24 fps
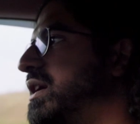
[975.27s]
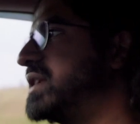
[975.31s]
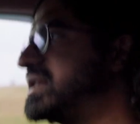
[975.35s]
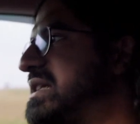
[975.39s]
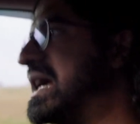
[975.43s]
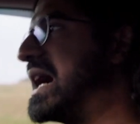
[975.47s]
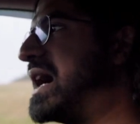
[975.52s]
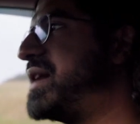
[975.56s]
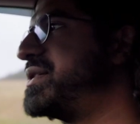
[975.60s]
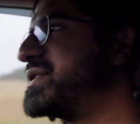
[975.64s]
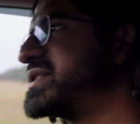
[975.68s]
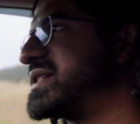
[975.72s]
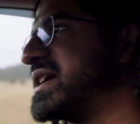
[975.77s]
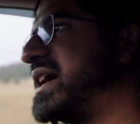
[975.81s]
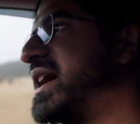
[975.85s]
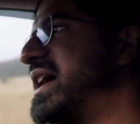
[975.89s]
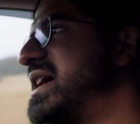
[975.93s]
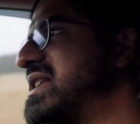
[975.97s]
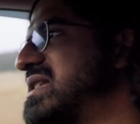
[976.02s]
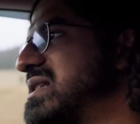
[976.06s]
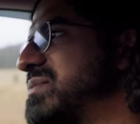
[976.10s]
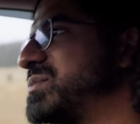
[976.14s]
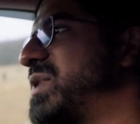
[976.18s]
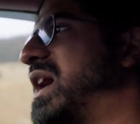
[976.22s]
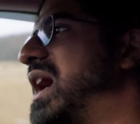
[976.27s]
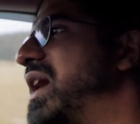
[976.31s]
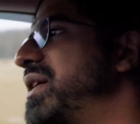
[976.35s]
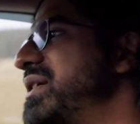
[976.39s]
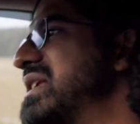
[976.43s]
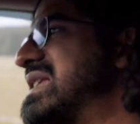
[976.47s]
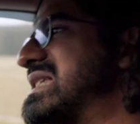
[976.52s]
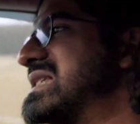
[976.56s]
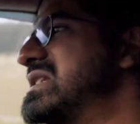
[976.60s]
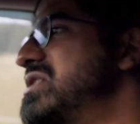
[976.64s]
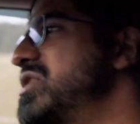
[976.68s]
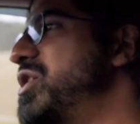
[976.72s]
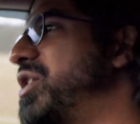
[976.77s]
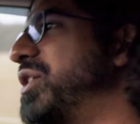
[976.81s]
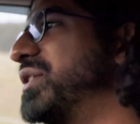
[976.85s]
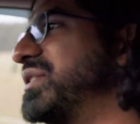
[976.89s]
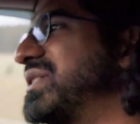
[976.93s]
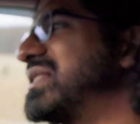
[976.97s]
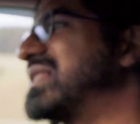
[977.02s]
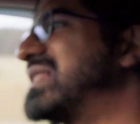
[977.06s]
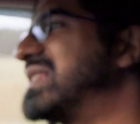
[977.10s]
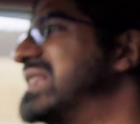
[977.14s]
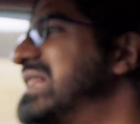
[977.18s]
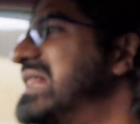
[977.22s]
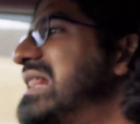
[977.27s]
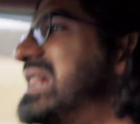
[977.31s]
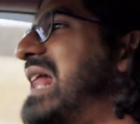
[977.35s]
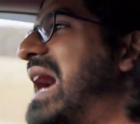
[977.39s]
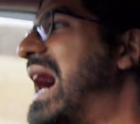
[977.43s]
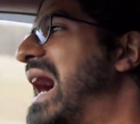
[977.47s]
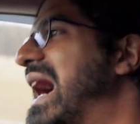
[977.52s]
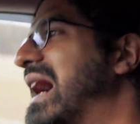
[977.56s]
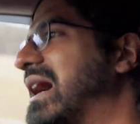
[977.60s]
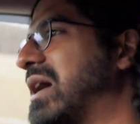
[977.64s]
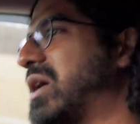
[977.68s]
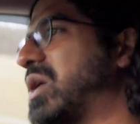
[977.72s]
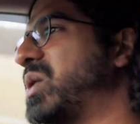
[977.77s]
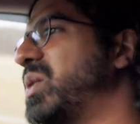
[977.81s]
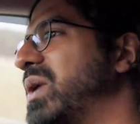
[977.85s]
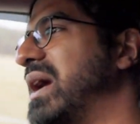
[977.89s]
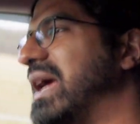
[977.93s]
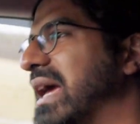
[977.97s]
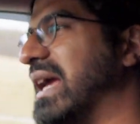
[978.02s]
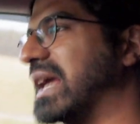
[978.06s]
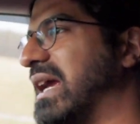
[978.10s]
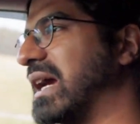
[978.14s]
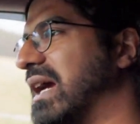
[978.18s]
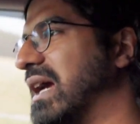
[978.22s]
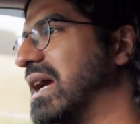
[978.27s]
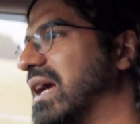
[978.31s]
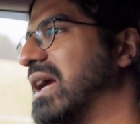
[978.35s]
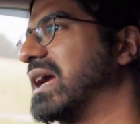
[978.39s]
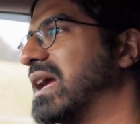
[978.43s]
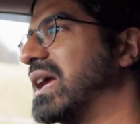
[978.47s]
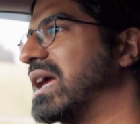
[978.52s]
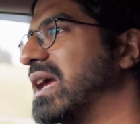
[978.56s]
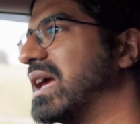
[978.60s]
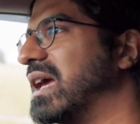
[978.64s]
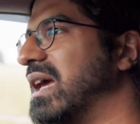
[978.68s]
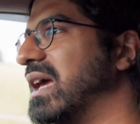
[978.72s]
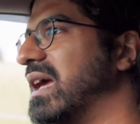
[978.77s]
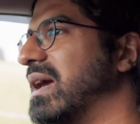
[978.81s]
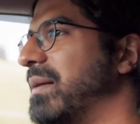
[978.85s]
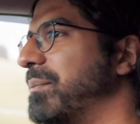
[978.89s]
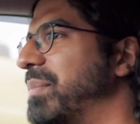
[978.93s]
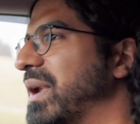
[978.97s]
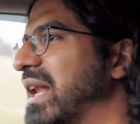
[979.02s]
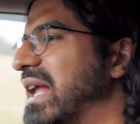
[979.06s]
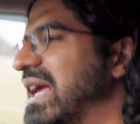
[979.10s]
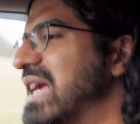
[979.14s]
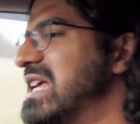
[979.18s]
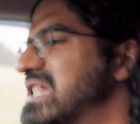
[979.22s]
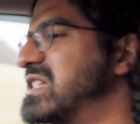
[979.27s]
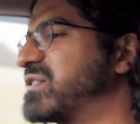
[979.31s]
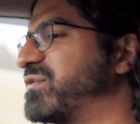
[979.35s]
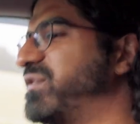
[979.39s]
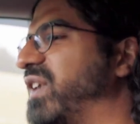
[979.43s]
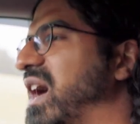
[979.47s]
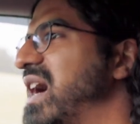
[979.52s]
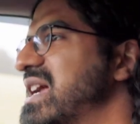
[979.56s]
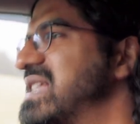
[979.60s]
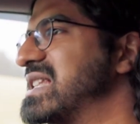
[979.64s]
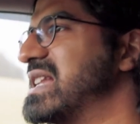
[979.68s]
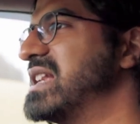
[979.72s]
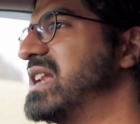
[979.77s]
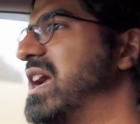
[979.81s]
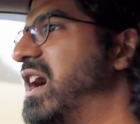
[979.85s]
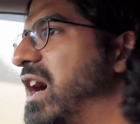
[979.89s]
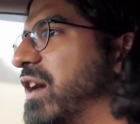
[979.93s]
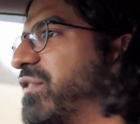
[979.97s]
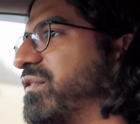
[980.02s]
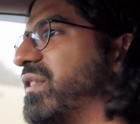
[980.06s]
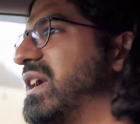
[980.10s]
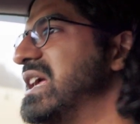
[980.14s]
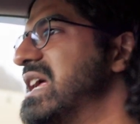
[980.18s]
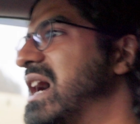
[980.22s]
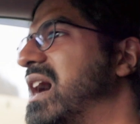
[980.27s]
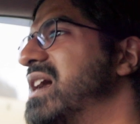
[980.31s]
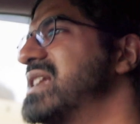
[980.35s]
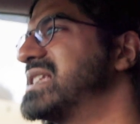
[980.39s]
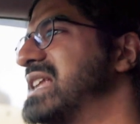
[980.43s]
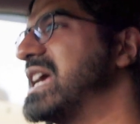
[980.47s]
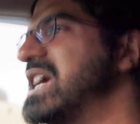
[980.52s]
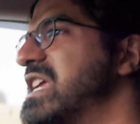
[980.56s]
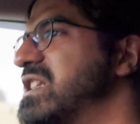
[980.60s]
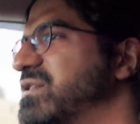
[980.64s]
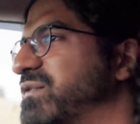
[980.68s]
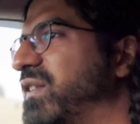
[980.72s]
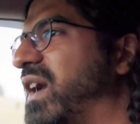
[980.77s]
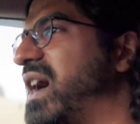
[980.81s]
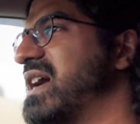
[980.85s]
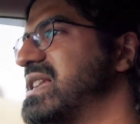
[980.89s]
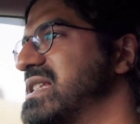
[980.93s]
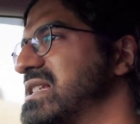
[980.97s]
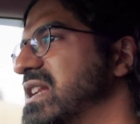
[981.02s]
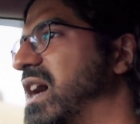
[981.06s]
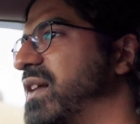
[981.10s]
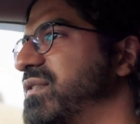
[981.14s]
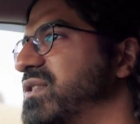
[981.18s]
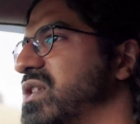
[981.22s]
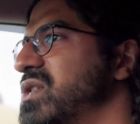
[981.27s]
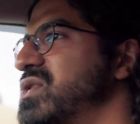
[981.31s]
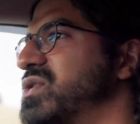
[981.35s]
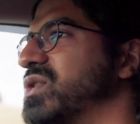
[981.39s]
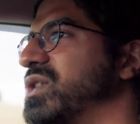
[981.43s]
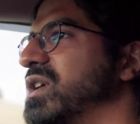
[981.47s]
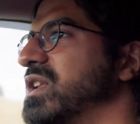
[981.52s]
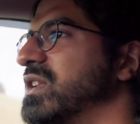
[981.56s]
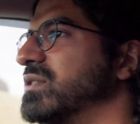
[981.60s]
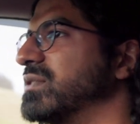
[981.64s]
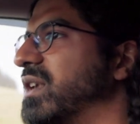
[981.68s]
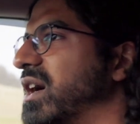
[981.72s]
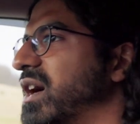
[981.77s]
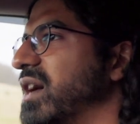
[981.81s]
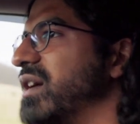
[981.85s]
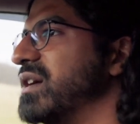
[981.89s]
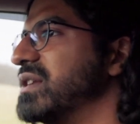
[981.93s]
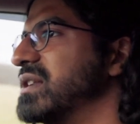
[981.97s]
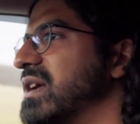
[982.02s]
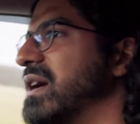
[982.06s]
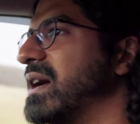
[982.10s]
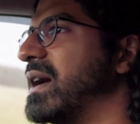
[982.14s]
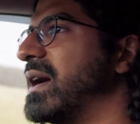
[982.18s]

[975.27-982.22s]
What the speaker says: Downsides, well, it's not that quick, but it is fast enough. I would say it's fast enough to enjoy on the road.